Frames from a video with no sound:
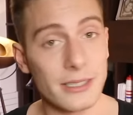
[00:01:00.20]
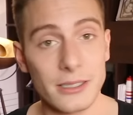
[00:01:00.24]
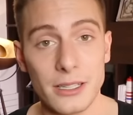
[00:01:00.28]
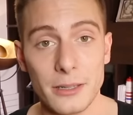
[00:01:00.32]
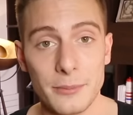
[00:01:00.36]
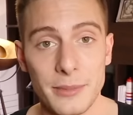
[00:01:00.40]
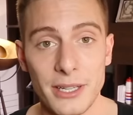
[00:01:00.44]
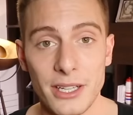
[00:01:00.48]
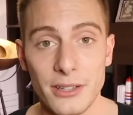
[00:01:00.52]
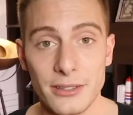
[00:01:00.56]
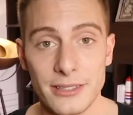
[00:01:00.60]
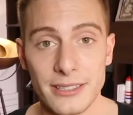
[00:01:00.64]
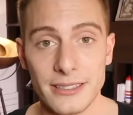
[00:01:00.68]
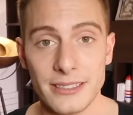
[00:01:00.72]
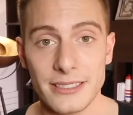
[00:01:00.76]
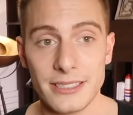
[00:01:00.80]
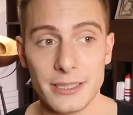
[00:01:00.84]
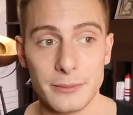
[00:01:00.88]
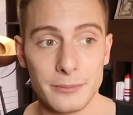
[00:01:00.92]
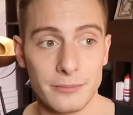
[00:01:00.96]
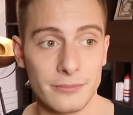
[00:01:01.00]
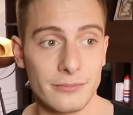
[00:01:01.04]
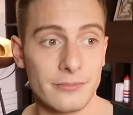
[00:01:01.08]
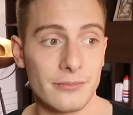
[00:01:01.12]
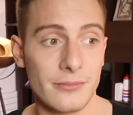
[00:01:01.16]
I'm gonna be using
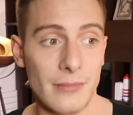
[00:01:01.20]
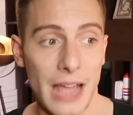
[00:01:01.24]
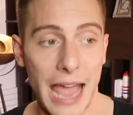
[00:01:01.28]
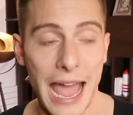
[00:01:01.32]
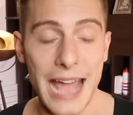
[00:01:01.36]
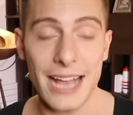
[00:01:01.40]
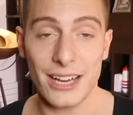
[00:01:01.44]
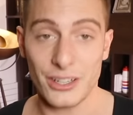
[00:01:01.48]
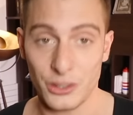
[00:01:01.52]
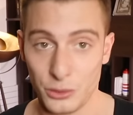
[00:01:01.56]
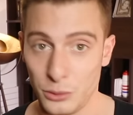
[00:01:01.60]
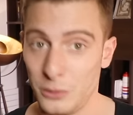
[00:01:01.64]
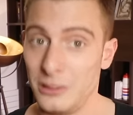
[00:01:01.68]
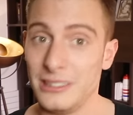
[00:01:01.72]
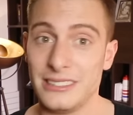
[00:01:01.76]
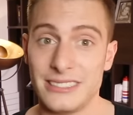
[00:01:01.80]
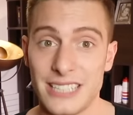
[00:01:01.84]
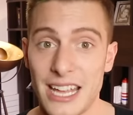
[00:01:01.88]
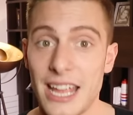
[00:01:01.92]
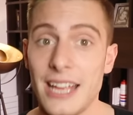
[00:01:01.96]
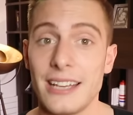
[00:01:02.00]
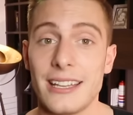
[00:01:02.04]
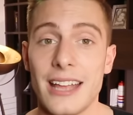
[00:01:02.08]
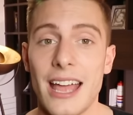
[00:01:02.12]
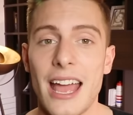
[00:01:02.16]
some actual
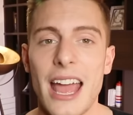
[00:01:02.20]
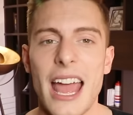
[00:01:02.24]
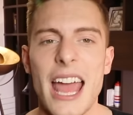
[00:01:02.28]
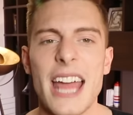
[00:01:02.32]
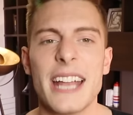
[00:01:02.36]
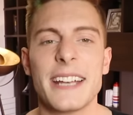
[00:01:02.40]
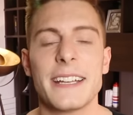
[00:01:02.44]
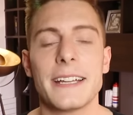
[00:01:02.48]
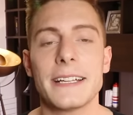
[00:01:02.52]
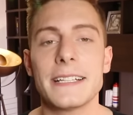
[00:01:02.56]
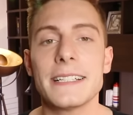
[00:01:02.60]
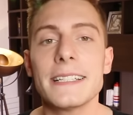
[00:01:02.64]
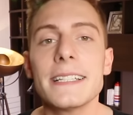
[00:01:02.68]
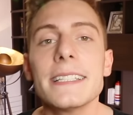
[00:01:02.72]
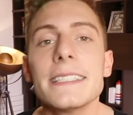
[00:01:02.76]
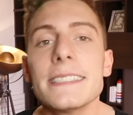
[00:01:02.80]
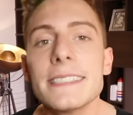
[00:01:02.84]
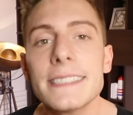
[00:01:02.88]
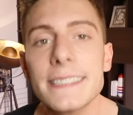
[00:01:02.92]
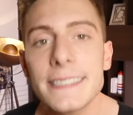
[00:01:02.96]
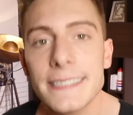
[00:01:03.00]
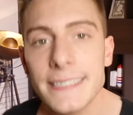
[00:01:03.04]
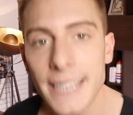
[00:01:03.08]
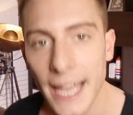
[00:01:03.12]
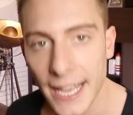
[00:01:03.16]
data and
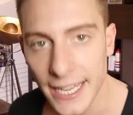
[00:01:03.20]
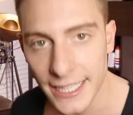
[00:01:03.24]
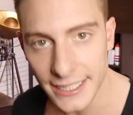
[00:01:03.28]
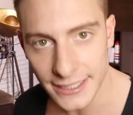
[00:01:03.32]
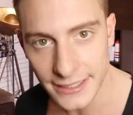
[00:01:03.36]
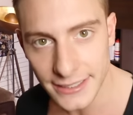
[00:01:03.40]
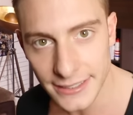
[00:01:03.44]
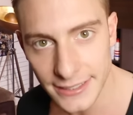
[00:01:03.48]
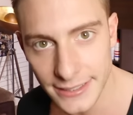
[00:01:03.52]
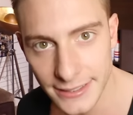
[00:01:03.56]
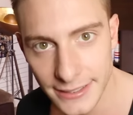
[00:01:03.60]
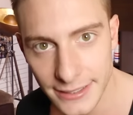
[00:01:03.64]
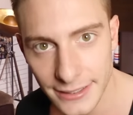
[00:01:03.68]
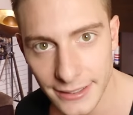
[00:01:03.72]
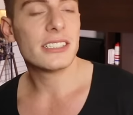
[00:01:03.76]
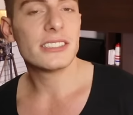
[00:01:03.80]
science.